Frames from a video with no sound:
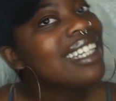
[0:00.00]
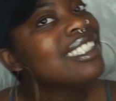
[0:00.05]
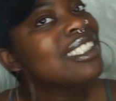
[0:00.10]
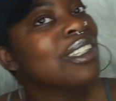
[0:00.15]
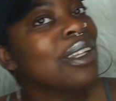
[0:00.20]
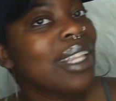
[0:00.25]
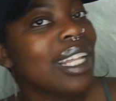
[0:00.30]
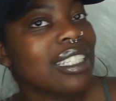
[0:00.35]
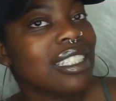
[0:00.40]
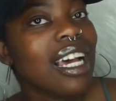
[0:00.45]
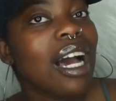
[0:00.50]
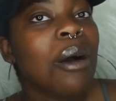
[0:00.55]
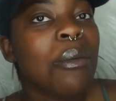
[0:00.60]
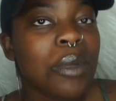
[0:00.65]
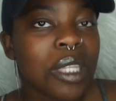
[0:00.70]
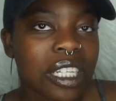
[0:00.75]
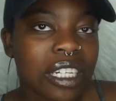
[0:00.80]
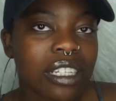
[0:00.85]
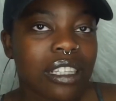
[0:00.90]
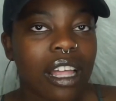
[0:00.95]
So that's how I'm
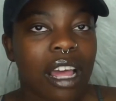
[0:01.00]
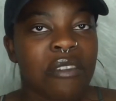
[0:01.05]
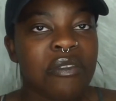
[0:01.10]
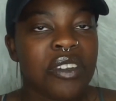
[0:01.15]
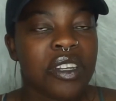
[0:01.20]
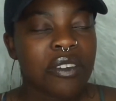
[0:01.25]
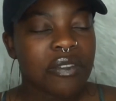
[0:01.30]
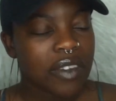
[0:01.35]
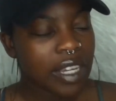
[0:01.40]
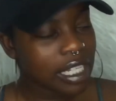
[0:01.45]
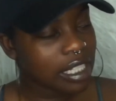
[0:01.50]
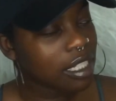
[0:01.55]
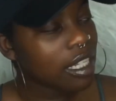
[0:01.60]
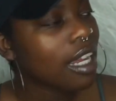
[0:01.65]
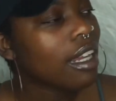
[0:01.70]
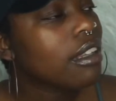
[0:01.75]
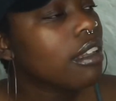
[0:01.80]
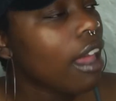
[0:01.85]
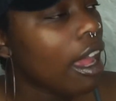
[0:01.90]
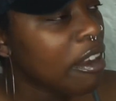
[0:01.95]
gonna look life in the face,
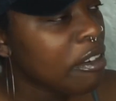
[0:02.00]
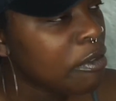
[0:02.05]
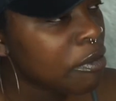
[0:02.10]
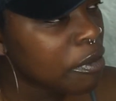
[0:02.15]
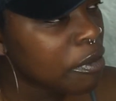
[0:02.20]
like life.